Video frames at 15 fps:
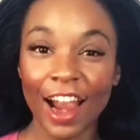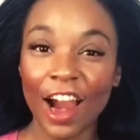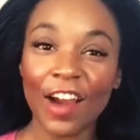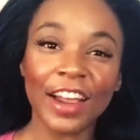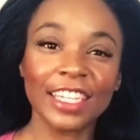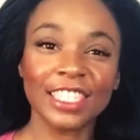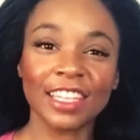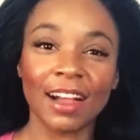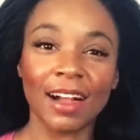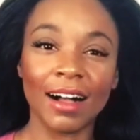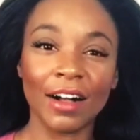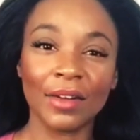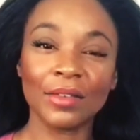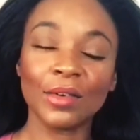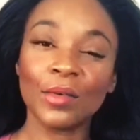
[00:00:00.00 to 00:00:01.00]
All right,
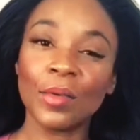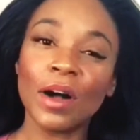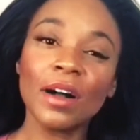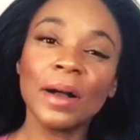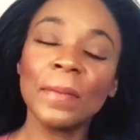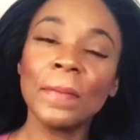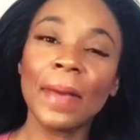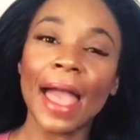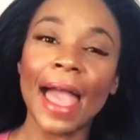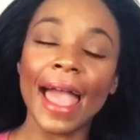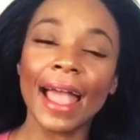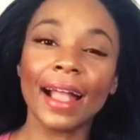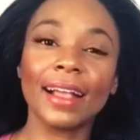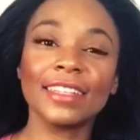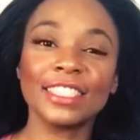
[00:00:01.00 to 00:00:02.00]
y'all. Welcome
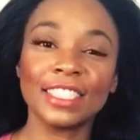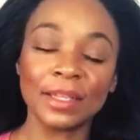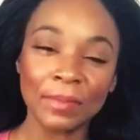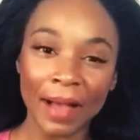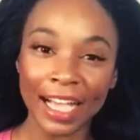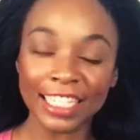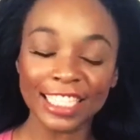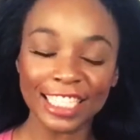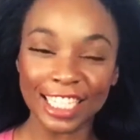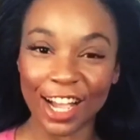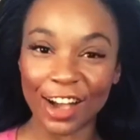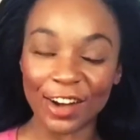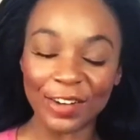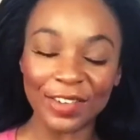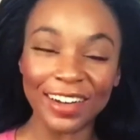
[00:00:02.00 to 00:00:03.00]
back to my
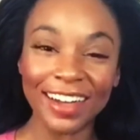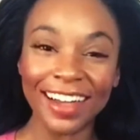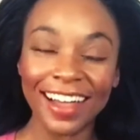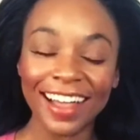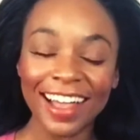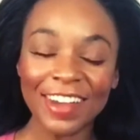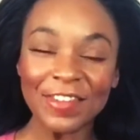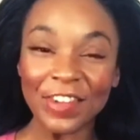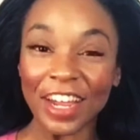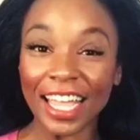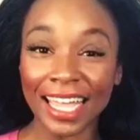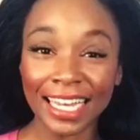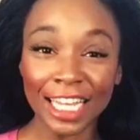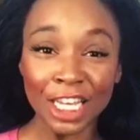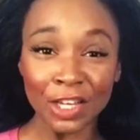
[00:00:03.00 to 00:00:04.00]
show. For
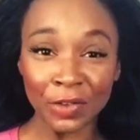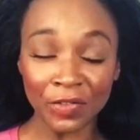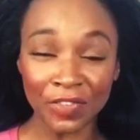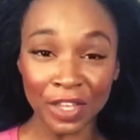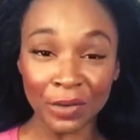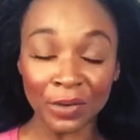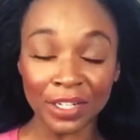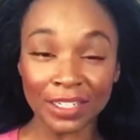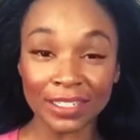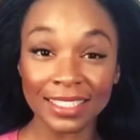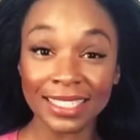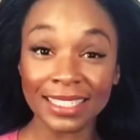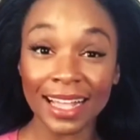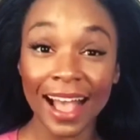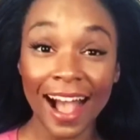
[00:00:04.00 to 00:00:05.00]
any new
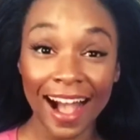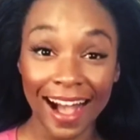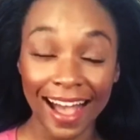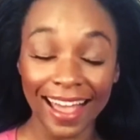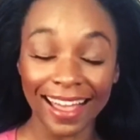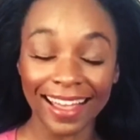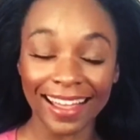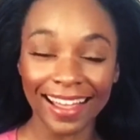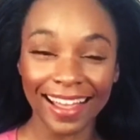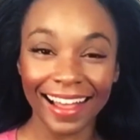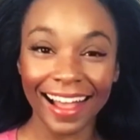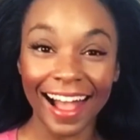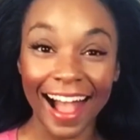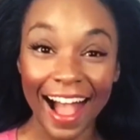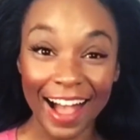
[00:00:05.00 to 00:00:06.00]
viewers, hi,
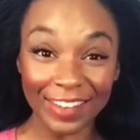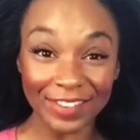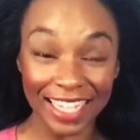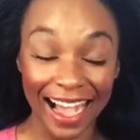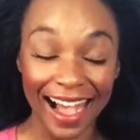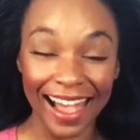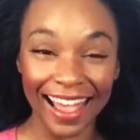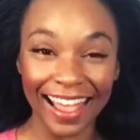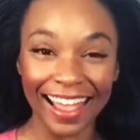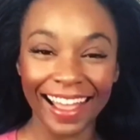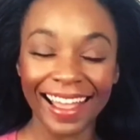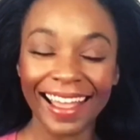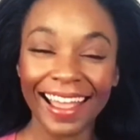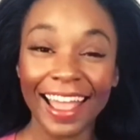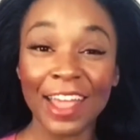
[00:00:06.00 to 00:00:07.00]
I'm Ty,
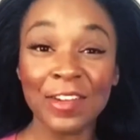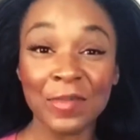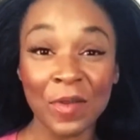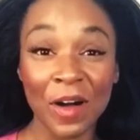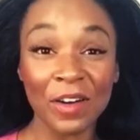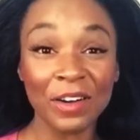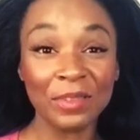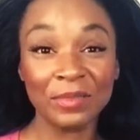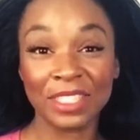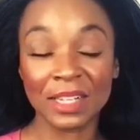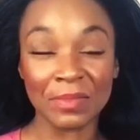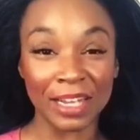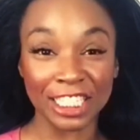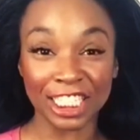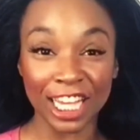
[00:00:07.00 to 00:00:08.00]
and welcome
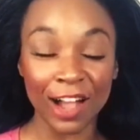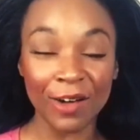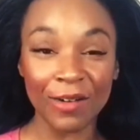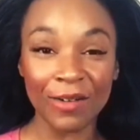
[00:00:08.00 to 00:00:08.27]
to my show.